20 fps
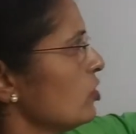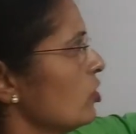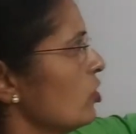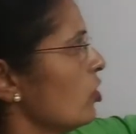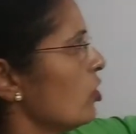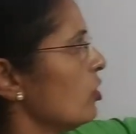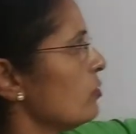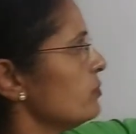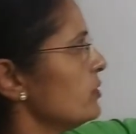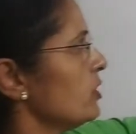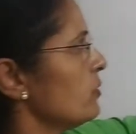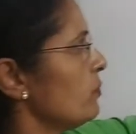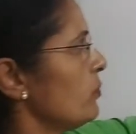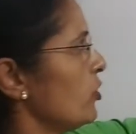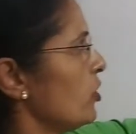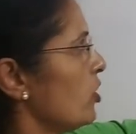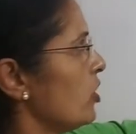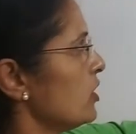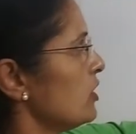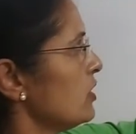of the
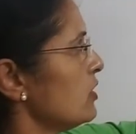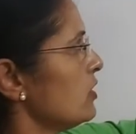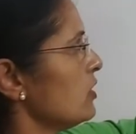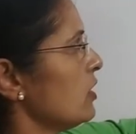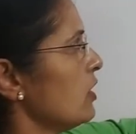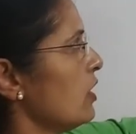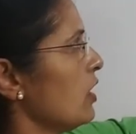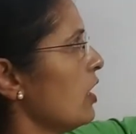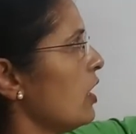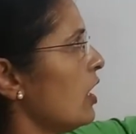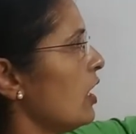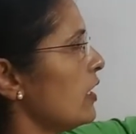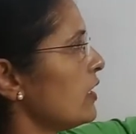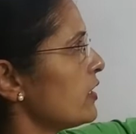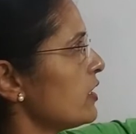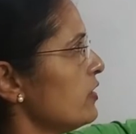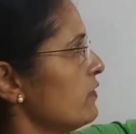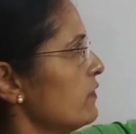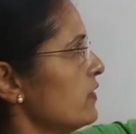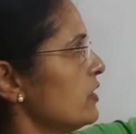plot are
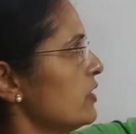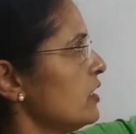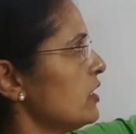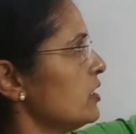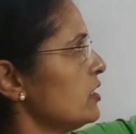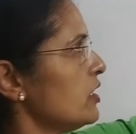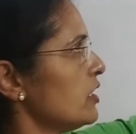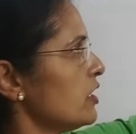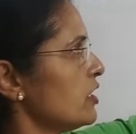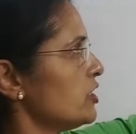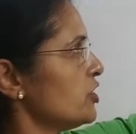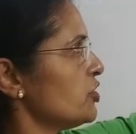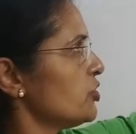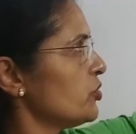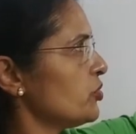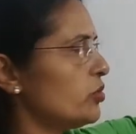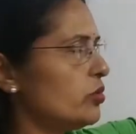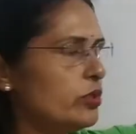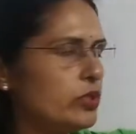given in the ratio